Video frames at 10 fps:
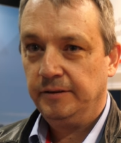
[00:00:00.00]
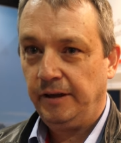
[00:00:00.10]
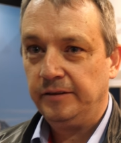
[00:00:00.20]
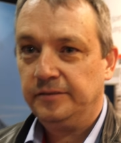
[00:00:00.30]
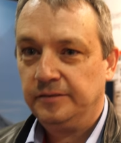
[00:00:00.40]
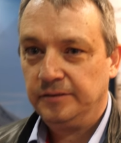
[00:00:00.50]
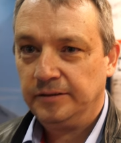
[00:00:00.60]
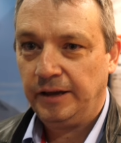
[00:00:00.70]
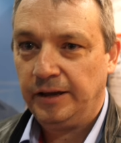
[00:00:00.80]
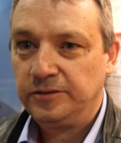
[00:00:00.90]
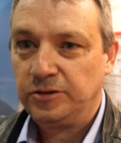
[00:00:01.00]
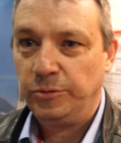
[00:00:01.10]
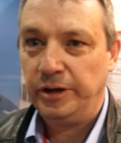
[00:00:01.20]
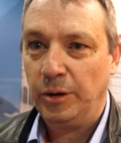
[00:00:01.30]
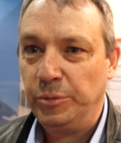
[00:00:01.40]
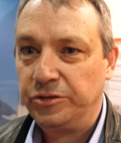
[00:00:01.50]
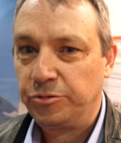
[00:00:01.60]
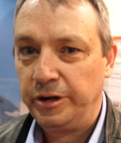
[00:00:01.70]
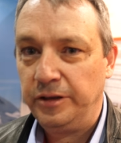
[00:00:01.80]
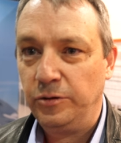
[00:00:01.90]
going on? Yeah, so we're number
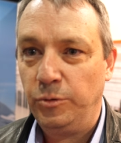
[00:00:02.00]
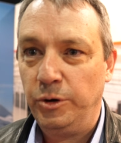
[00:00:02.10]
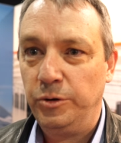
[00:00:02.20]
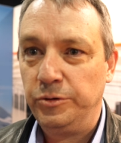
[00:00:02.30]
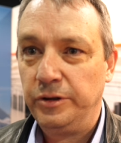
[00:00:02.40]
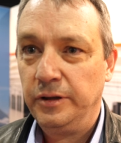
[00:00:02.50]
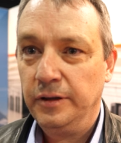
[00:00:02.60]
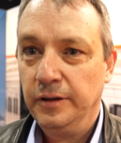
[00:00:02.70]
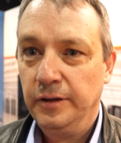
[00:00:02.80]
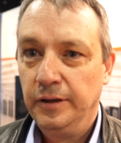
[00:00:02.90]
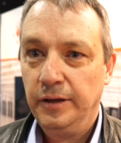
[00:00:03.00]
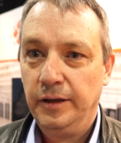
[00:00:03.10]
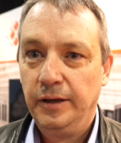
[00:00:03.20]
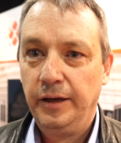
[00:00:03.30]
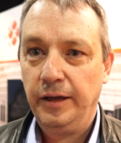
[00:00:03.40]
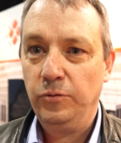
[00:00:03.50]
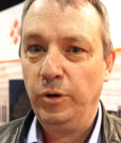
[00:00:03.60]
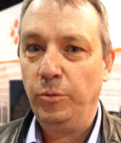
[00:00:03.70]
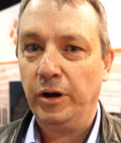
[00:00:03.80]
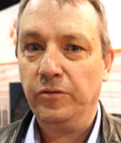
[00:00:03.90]
3 in the world. And
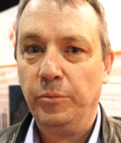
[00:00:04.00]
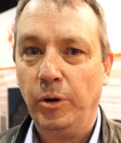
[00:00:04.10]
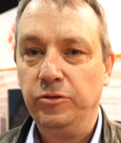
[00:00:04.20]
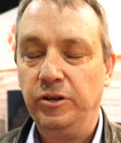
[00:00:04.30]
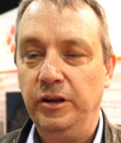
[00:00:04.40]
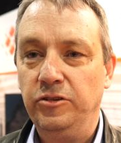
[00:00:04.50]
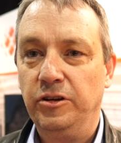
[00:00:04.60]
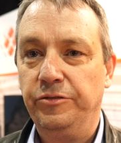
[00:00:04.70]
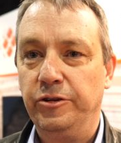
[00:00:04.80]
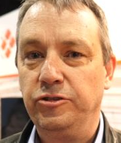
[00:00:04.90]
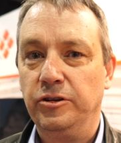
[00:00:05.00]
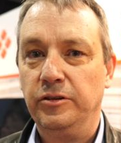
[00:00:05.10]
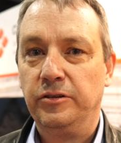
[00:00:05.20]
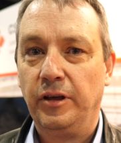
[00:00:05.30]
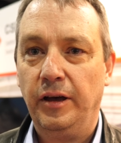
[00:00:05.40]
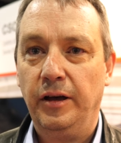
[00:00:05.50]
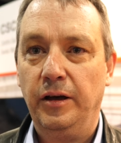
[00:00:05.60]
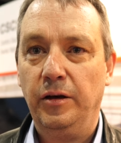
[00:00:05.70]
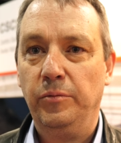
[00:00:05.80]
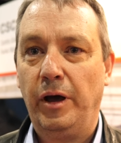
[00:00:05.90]
we're one of the most energy efficient
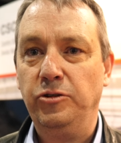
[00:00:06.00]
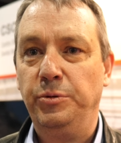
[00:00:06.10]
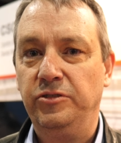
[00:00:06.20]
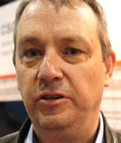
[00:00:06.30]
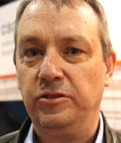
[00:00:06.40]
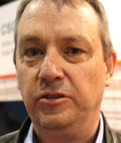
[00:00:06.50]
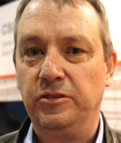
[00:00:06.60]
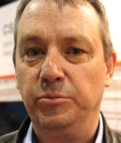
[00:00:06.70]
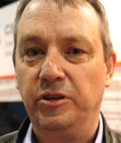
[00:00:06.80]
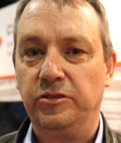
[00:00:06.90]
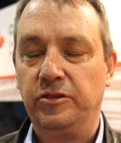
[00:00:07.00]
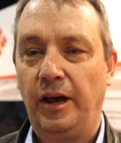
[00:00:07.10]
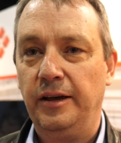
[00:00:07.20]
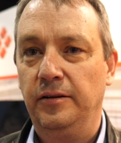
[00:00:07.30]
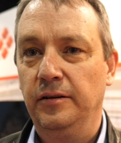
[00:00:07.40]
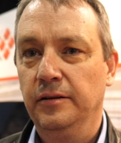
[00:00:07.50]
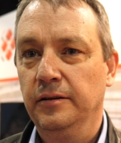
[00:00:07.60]
HPC systems at scale.